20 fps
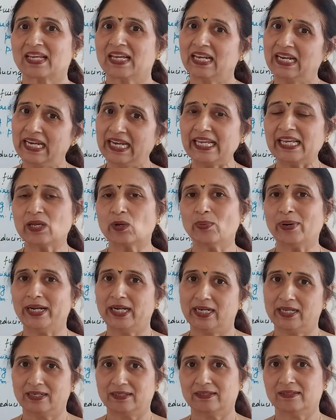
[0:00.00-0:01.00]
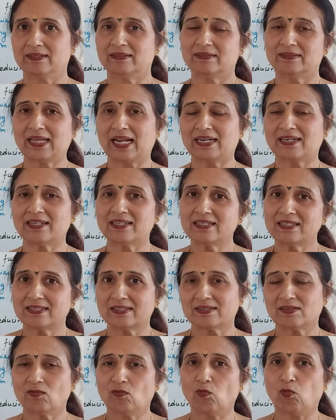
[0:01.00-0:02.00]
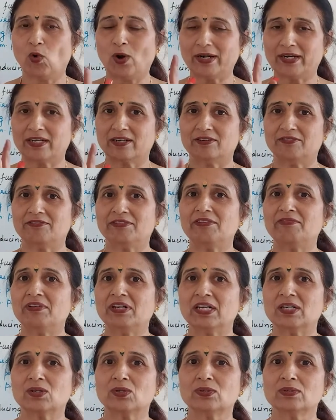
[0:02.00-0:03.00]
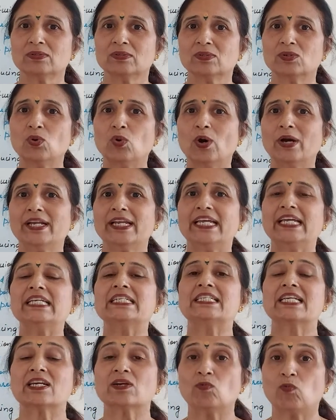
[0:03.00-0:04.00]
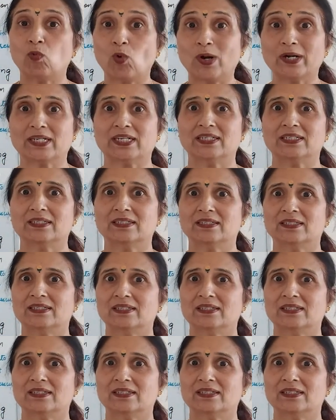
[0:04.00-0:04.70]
liquid, that is water. We will go on heating water.